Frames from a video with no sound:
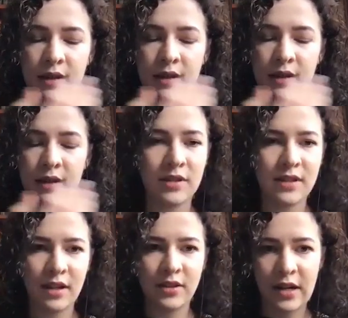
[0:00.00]

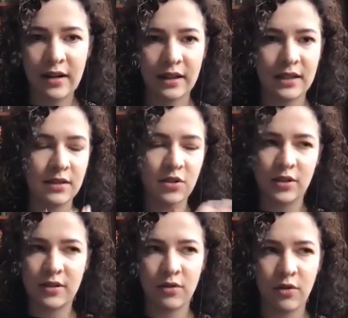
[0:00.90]
regions are targeted,
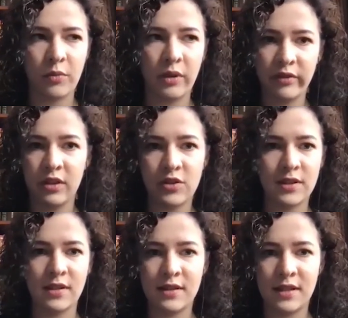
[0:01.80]
just normal
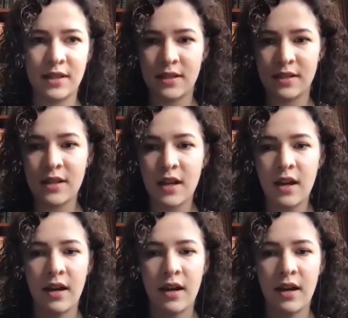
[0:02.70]
villages and cities,